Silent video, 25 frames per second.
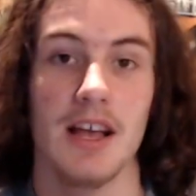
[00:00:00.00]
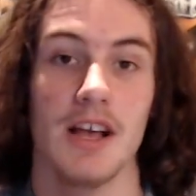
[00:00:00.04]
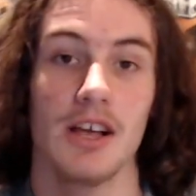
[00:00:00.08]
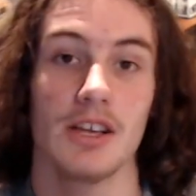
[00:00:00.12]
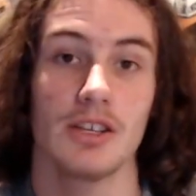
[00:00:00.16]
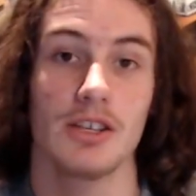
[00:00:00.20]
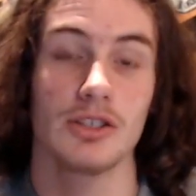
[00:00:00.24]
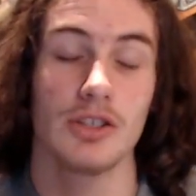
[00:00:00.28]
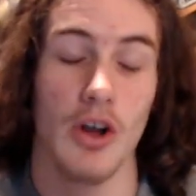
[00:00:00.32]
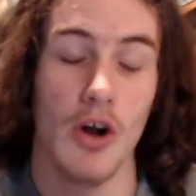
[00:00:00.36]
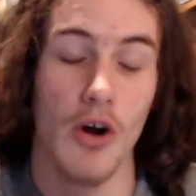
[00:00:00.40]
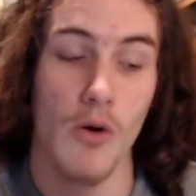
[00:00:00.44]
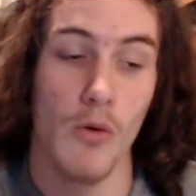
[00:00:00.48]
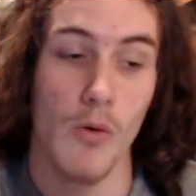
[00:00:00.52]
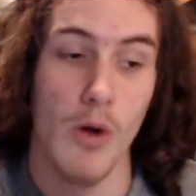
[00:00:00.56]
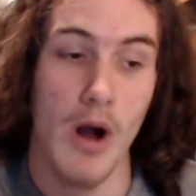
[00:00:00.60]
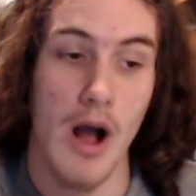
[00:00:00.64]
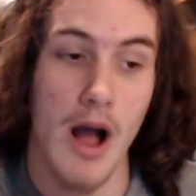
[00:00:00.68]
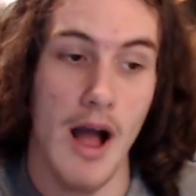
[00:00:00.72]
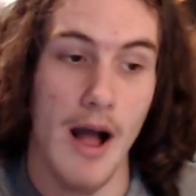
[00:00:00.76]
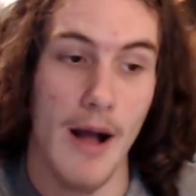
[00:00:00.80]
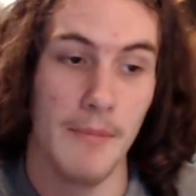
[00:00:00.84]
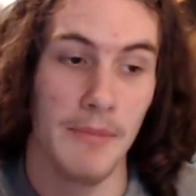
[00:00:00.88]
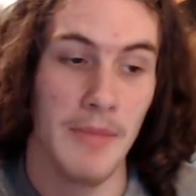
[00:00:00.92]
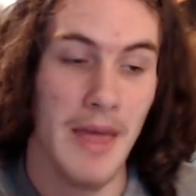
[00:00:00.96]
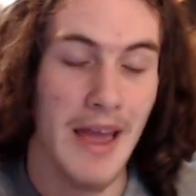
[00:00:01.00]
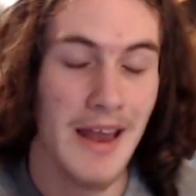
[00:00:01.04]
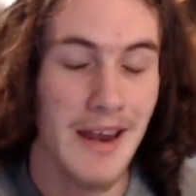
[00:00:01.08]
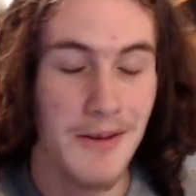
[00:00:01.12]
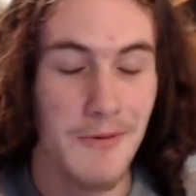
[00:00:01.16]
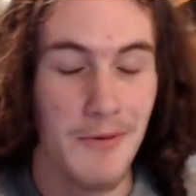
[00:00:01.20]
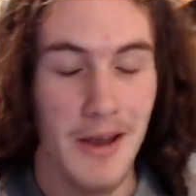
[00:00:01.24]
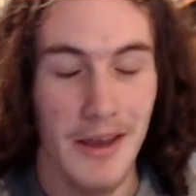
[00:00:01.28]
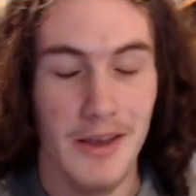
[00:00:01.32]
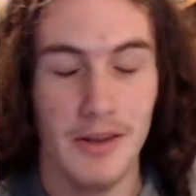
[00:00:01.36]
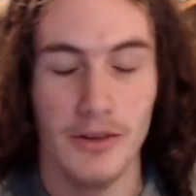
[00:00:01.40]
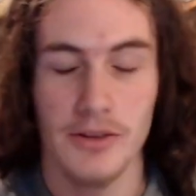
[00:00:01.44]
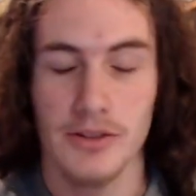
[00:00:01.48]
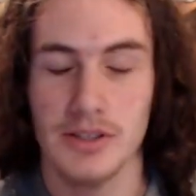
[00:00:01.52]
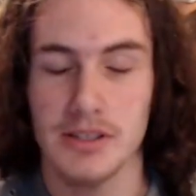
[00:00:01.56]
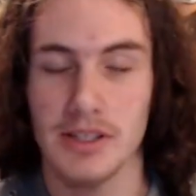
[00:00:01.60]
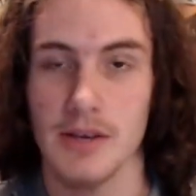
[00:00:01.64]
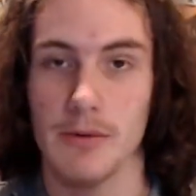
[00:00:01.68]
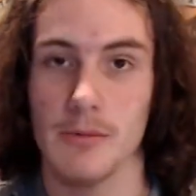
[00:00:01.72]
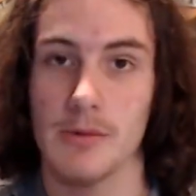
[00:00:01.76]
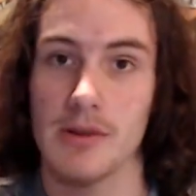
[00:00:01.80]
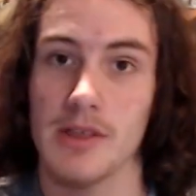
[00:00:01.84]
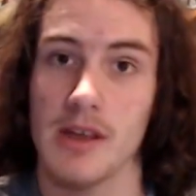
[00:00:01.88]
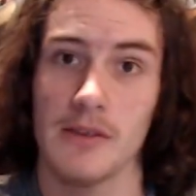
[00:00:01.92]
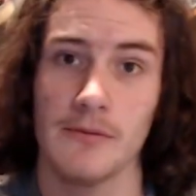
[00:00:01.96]
So anyway, you'll see.
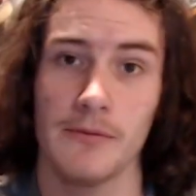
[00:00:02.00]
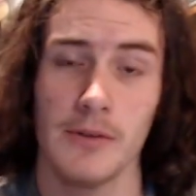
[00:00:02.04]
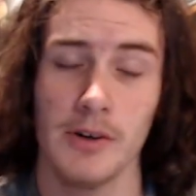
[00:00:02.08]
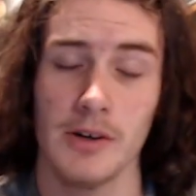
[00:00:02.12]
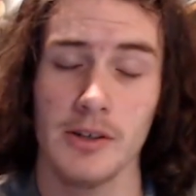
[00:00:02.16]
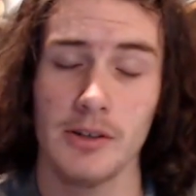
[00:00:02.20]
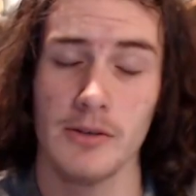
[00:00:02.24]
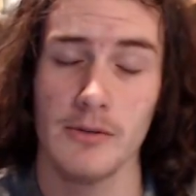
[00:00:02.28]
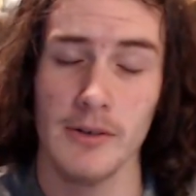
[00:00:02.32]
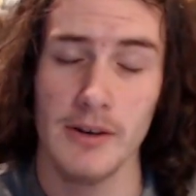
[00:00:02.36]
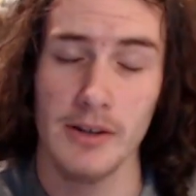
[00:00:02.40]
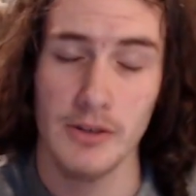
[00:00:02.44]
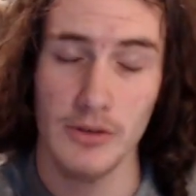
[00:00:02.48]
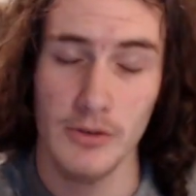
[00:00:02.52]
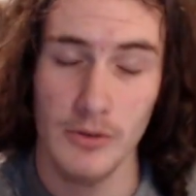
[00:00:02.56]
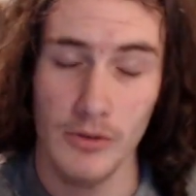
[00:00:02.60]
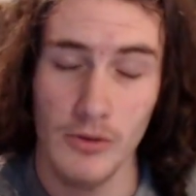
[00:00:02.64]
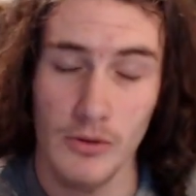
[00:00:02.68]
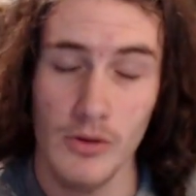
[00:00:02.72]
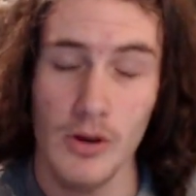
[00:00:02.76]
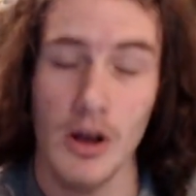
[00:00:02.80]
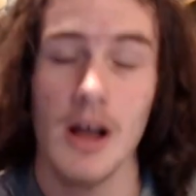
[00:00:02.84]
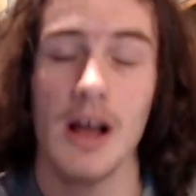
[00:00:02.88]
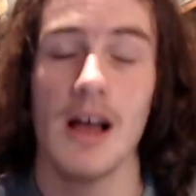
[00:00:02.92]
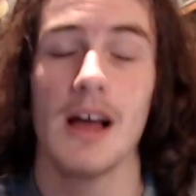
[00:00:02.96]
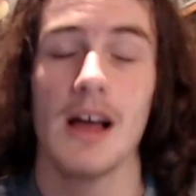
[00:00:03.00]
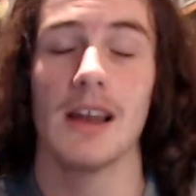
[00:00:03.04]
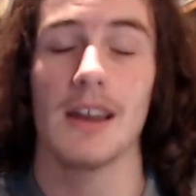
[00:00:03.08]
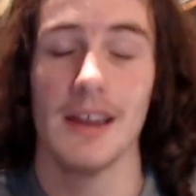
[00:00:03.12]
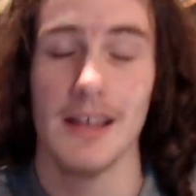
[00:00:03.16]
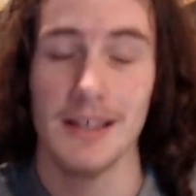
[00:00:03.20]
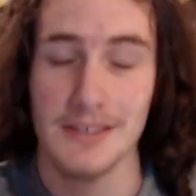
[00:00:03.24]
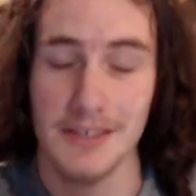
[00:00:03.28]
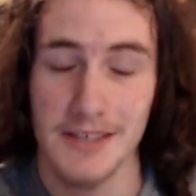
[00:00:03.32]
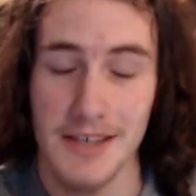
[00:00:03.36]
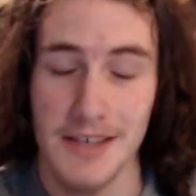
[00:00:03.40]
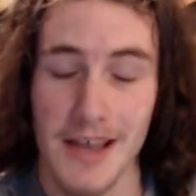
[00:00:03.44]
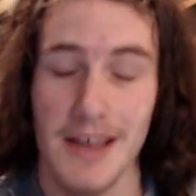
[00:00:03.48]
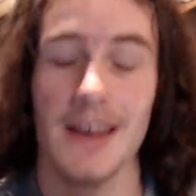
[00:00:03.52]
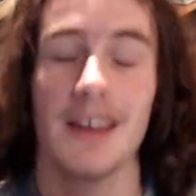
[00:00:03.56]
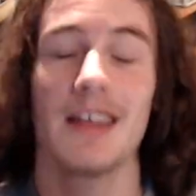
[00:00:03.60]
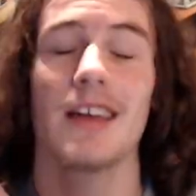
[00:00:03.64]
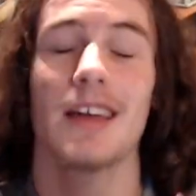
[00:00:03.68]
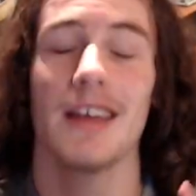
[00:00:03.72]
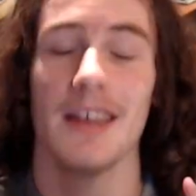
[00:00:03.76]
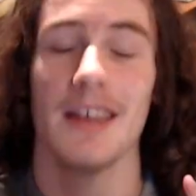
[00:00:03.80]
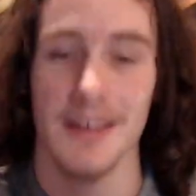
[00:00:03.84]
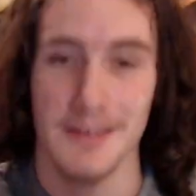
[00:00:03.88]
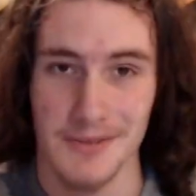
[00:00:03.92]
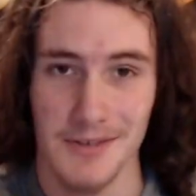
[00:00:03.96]
Without further ado, let's get
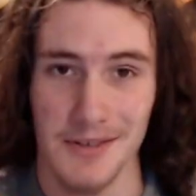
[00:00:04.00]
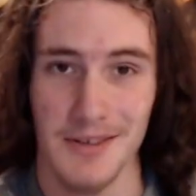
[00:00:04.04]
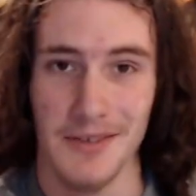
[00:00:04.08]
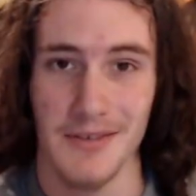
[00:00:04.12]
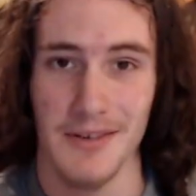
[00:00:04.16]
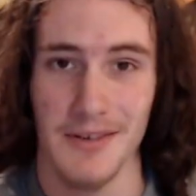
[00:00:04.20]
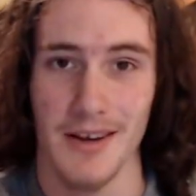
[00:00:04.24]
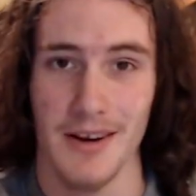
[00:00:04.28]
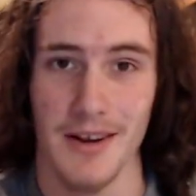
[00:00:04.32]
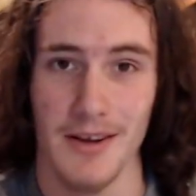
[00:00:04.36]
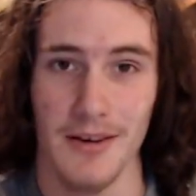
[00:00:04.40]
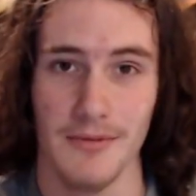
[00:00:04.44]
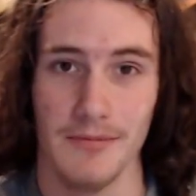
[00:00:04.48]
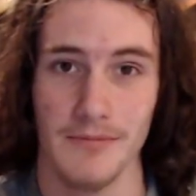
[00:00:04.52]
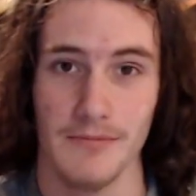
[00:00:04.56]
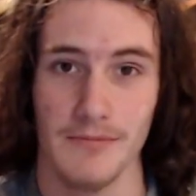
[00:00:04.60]
into the video.